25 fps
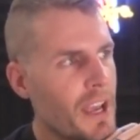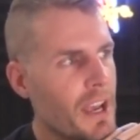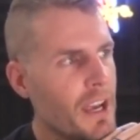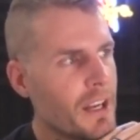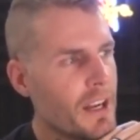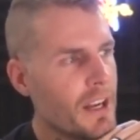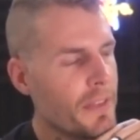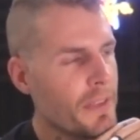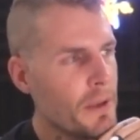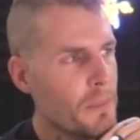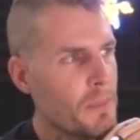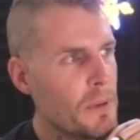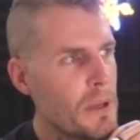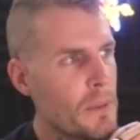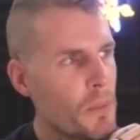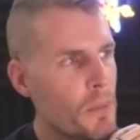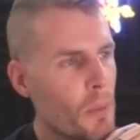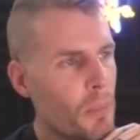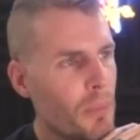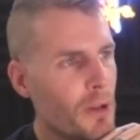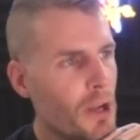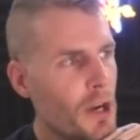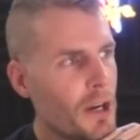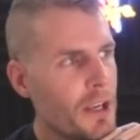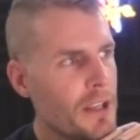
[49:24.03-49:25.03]
And I think people
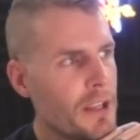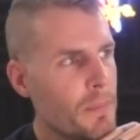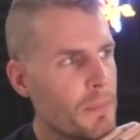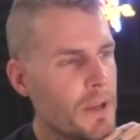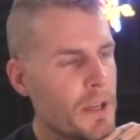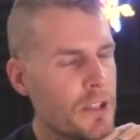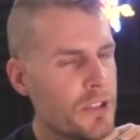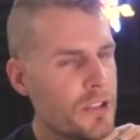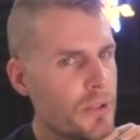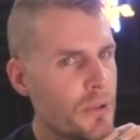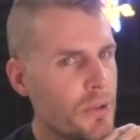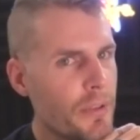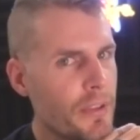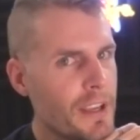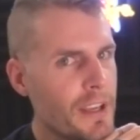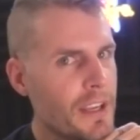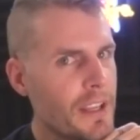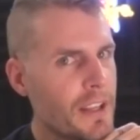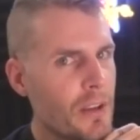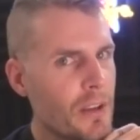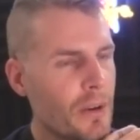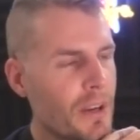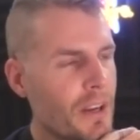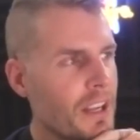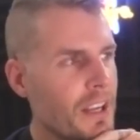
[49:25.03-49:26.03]
plug in the pixel
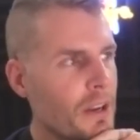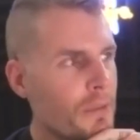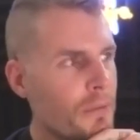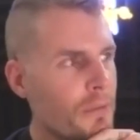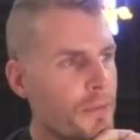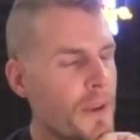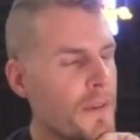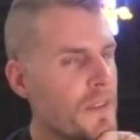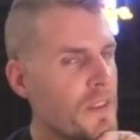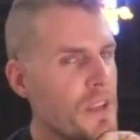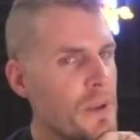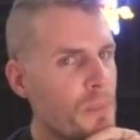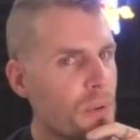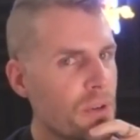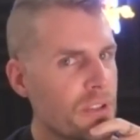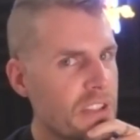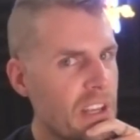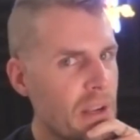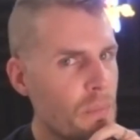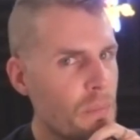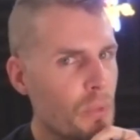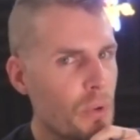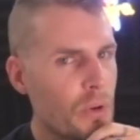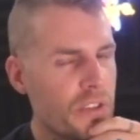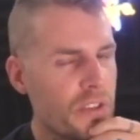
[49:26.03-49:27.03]
thinking they're going to get
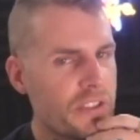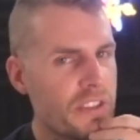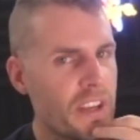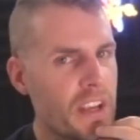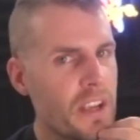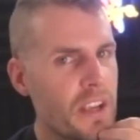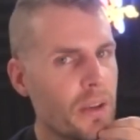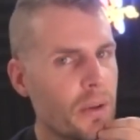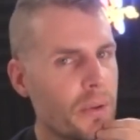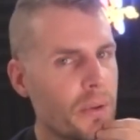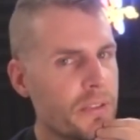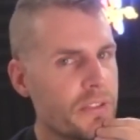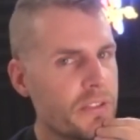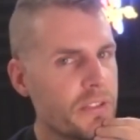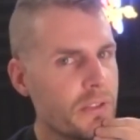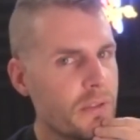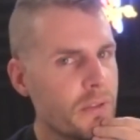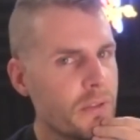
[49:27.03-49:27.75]
50% more sales.